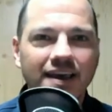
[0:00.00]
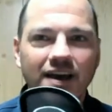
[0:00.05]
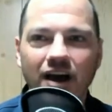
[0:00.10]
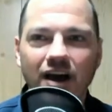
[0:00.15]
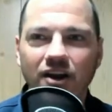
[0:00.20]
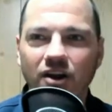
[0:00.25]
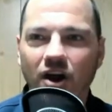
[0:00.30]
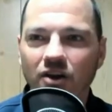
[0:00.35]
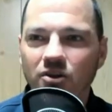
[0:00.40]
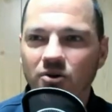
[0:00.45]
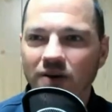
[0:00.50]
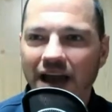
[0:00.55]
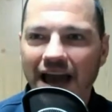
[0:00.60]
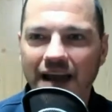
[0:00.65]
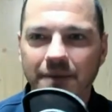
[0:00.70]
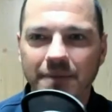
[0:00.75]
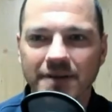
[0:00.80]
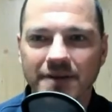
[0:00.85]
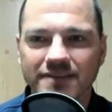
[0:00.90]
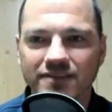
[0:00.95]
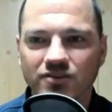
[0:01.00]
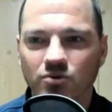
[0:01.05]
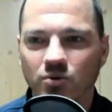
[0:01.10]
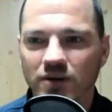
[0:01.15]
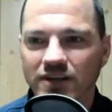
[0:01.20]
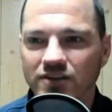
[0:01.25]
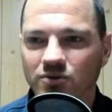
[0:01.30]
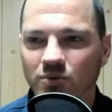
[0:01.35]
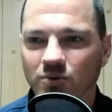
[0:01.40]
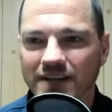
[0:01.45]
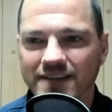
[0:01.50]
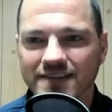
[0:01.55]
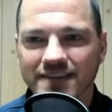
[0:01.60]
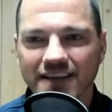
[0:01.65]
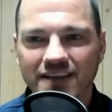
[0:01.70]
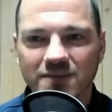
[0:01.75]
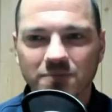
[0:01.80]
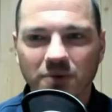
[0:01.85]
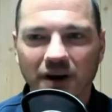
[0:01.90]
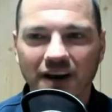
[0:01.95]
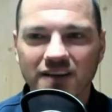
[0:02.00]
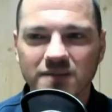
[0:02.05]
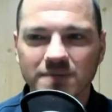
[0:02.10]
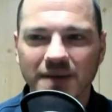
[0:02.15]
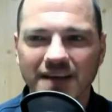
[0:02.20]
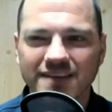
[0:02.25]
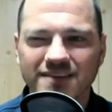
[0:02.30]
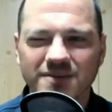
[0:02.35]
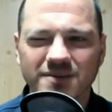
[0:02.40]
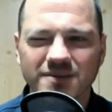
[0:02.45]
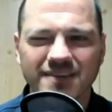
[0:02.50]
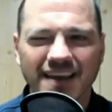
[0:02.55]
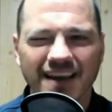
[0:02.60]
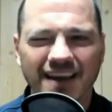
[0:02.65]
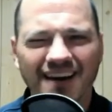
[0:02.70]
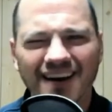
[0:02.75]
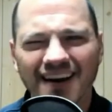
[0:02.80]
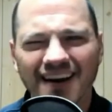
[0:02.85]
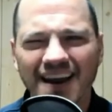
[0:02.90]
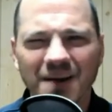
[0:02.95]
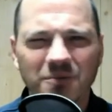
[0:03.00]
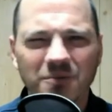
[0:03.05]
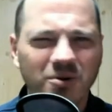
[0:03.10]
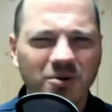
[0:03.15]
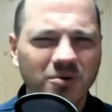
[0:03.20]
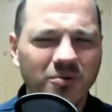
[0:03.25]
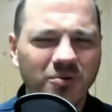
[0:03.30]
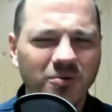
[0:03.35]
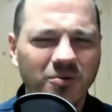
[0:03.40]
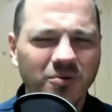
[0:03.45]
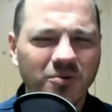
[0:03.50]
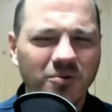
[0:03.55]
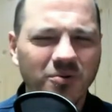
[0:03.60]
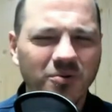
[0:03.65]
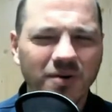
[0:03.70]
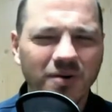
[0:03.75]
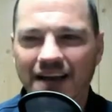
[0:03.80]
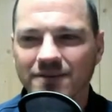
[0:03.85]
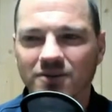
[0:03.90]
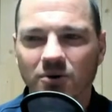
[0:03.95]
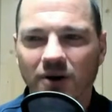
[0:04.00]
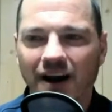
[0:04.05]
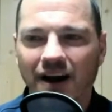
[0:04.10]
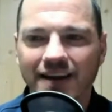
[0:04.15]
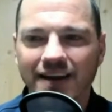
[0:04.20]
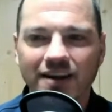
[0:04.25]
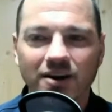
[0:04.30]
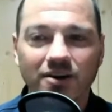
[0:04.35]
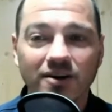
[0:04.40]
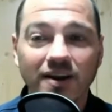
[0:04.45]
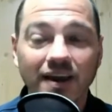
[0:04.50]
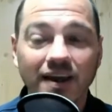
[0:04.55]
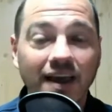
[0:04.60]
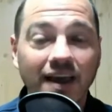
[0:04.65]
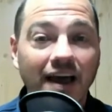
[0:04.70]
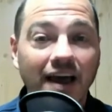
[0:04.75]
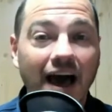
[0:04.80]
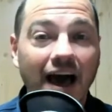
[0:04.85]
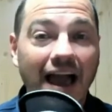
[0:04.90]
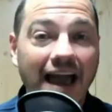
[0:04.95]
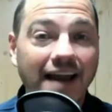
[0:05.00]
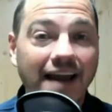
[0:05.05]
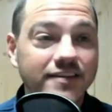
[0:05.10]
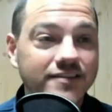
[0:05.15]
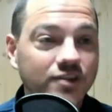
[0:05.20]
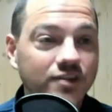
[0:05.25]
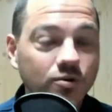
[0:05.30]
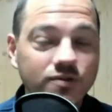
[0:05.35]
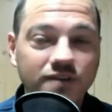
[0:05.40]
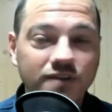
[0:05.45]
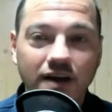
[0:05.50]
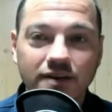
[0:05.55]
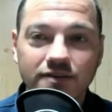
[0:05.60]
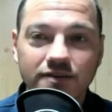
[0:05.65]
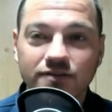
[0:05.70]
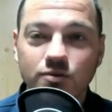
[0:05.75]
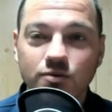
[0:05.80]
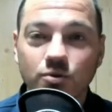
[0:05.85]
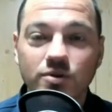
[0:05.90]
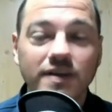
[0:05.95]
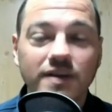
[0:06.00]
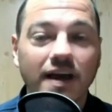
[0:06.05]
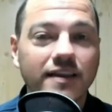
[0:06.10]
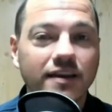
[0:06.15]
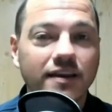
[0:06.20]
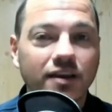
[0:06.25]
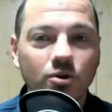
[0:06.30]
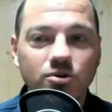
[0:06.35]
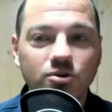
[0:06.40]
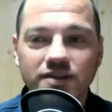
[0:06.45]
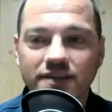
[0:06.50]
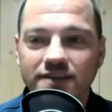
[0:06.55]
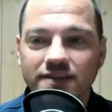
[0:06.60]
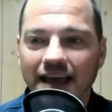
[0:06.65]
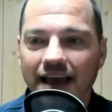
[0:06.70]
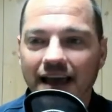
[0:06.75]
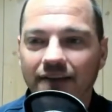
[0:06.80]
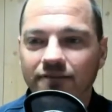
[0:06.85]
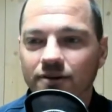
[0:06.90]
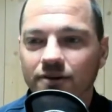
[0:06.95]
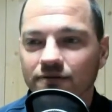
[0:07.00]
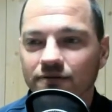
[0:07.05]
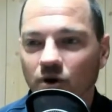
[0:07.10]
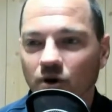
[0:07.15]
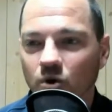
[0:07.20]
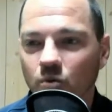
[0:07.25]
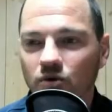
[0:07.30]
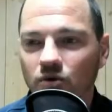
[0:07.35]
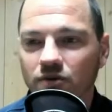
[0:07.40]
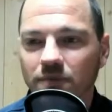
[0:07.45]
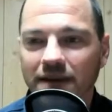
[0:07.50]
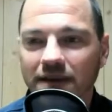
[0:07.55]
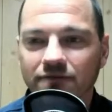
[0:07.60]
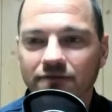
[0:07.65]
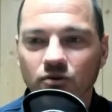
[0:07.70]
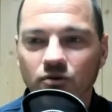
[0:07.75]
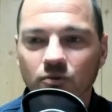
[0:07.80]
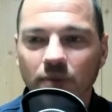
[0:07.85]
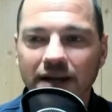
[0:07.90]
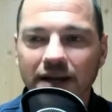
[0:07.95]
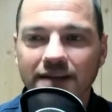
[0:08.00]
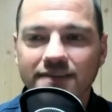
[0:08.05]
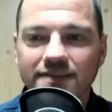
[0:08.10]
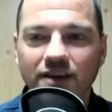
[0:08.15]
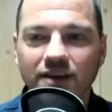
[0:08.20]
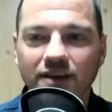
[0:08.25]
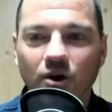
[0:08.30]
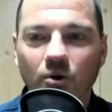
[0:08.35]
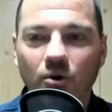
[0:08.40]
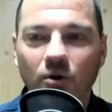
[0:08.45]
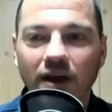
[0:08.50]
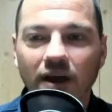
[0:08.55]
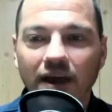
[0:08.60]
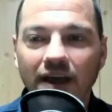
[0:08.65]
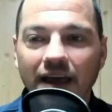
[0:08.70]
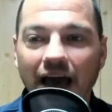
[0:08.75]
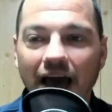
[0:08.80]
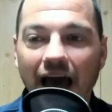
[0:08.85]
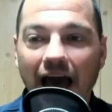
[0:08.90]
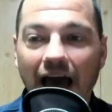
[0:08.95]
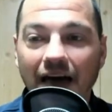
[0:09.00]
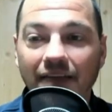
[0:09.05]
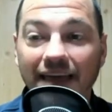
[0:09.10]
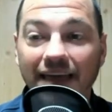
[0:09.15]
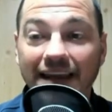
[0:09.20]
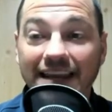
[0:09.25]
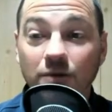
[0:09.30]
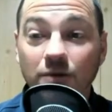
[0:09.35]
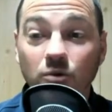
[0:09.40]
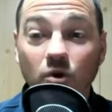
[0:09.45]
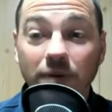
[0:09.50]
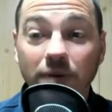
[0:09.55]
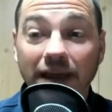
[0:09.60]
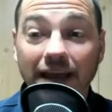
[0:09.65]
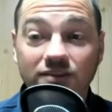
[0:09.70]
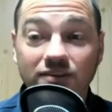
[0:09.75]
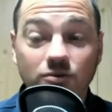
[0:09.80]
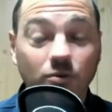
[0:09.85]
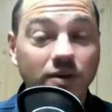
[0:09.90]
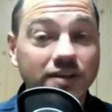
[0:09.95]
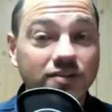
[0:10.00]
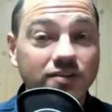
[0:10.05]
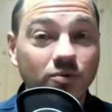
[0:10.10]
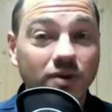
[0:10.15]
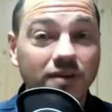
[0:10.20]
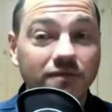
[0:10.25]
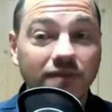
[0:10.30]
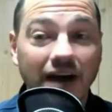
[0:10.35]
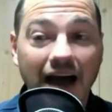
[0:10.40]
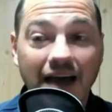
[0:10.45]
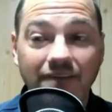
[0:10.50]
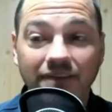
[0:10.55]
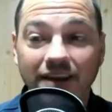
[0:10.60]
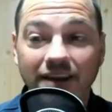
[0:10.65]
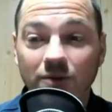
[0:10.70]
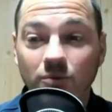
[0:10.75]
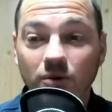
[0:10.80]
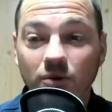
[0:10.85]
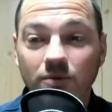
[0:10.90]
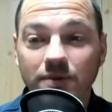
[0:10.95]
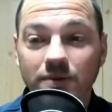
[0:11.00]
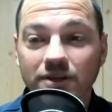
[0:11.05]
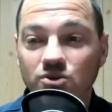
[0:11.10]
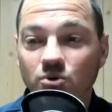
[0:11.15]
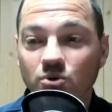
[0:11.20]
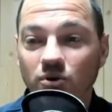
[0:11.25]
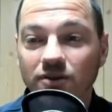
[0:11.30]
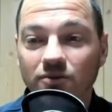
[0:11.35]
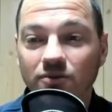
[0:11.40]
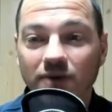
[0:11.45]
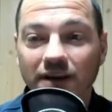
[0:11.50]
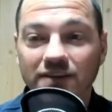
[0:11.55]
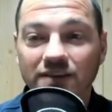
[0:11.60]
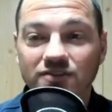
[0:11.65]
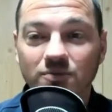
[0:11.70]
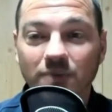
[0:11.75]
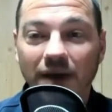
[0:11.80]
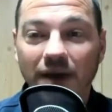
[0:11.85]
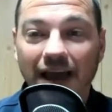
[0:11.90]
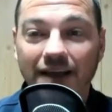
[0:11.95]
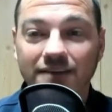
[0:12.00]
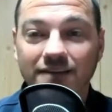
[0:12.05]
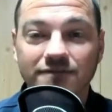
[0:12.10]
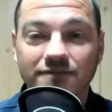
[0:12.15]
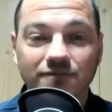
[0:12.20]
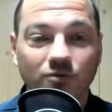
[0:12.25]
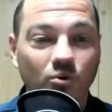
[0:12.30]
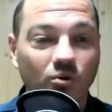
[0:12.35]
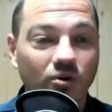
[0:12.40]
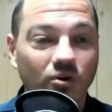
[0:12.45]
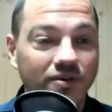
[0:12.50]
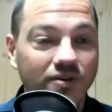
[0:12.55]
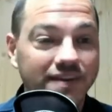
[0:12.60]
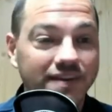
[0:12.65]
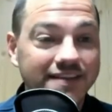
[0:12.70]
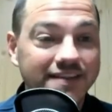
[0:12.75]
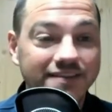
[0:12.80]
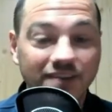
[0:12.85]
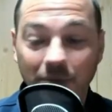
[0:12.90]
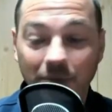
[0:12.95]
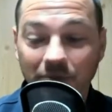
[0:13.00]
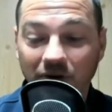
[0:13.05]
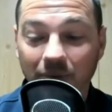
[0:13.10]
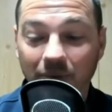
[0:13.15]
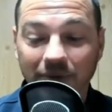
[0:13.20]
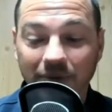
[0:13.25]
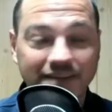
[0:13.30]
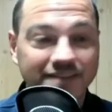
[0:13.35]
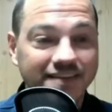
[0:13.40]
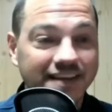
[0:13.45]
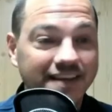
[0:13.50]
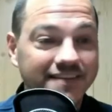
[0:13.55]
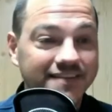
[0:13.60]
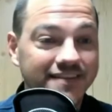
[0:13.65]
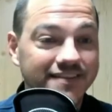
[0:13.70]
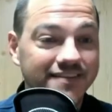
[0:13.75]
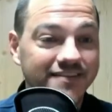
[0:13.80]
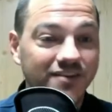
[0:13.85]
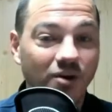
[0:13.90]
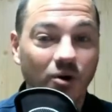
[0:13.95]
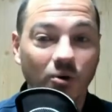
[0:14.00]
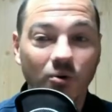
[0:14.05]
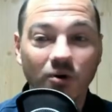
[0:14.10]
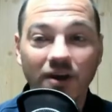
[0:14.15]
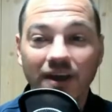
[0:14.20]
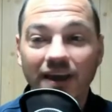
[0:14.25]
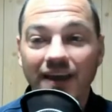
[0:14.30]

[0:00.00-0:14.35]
Another had him as a 2026 prospect. So it's like, all right, well, what exactly is going on here? Had a source on the coaching staff confirm with me a few minutes ago that he will be a 2025 and he will be joining the Razorbacks for this upcoming season. So